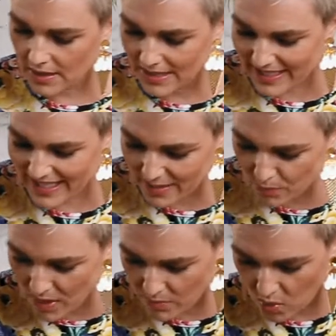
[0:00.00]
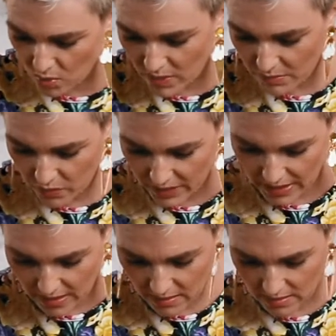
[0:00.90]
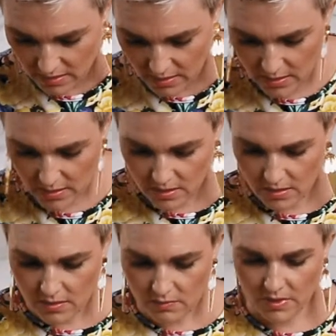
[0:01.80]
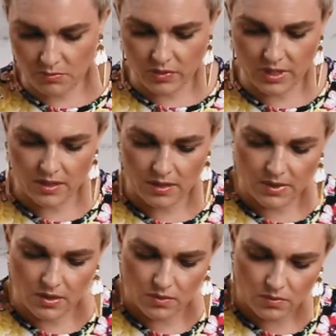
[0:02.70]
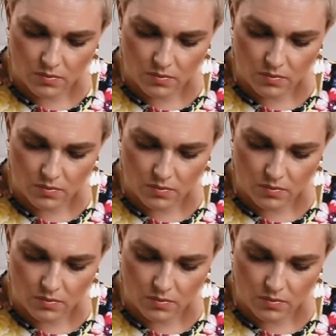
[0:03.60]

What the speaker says: Can I get one more here? One more here, there we go.